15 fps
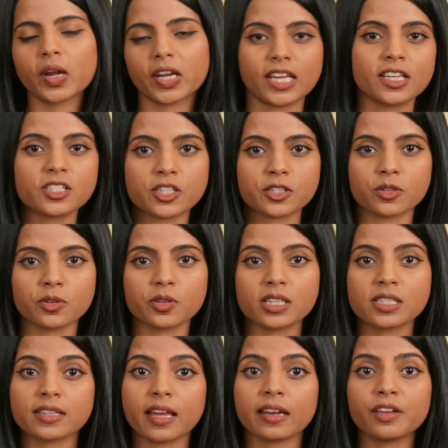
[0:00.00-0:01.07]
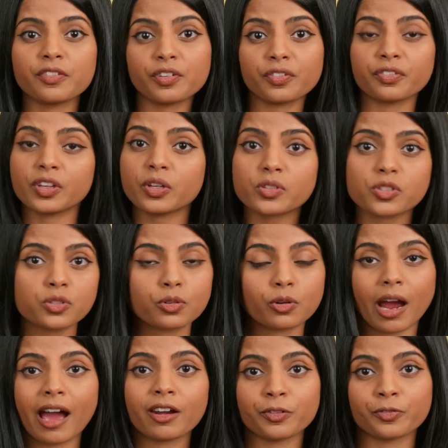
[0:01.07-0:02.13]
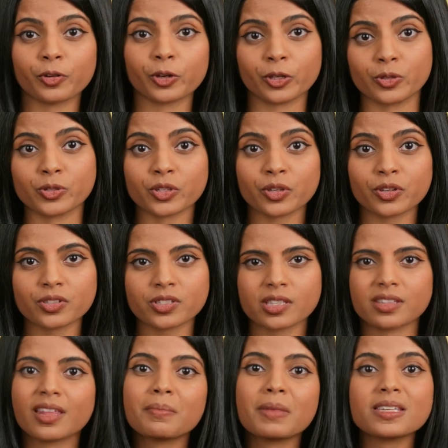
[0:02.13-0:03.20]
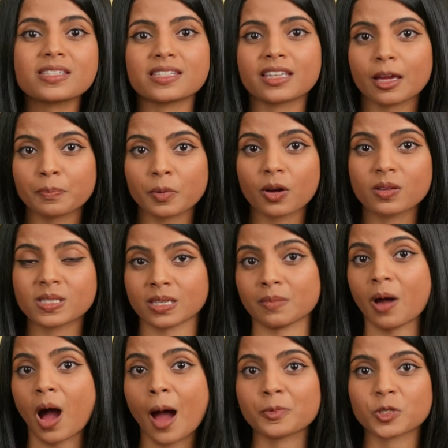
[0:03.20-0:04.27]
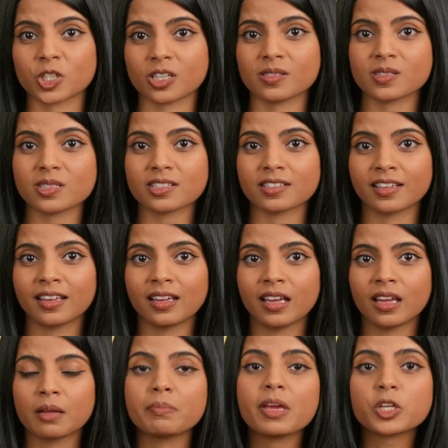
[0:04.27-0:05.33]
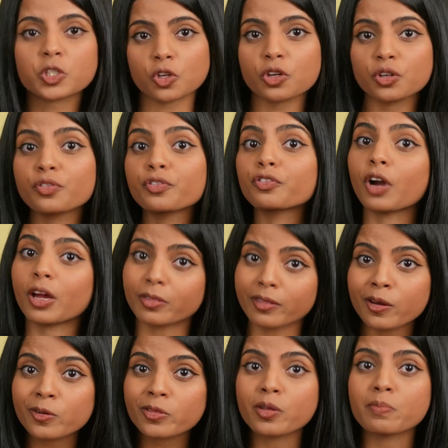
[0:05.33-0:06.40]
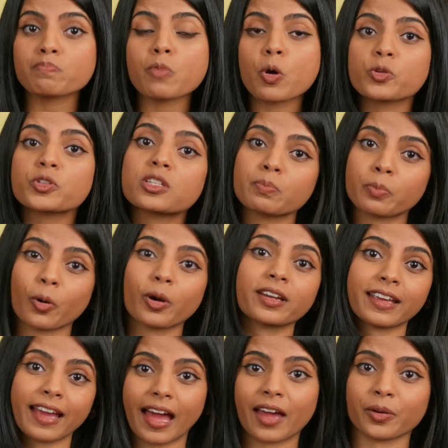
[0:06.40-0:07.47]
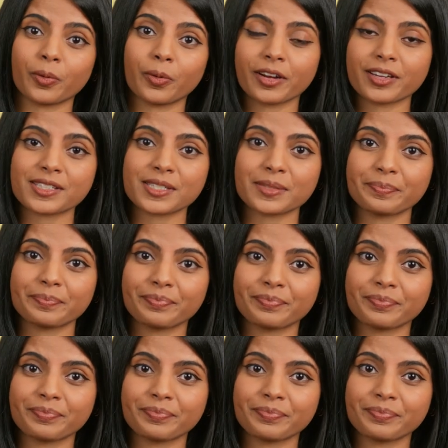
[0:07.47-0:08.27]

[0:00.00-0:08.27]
you run into is that if it feels too crowded for users, they may skip some options. Make sure you front load the most important categories.